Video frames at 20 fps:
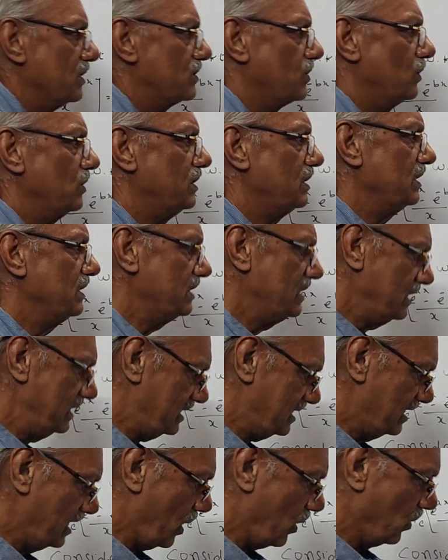So this
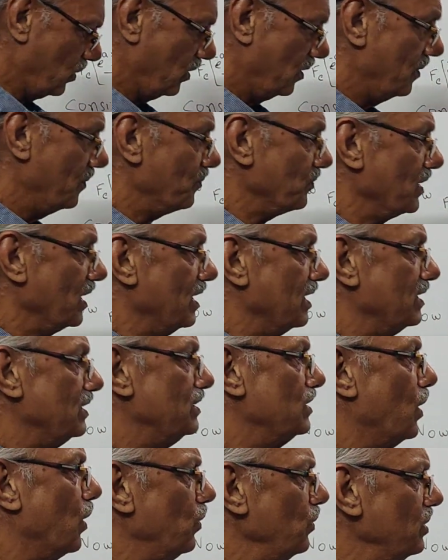is now
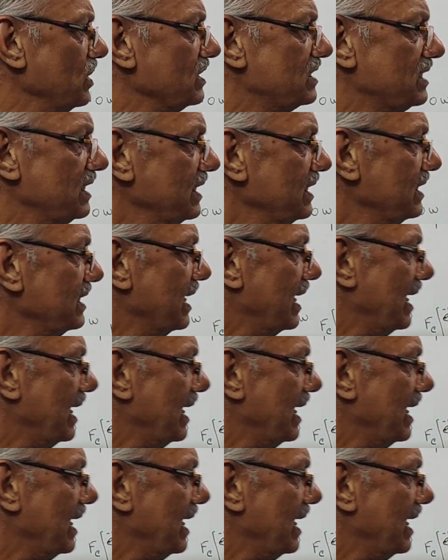you see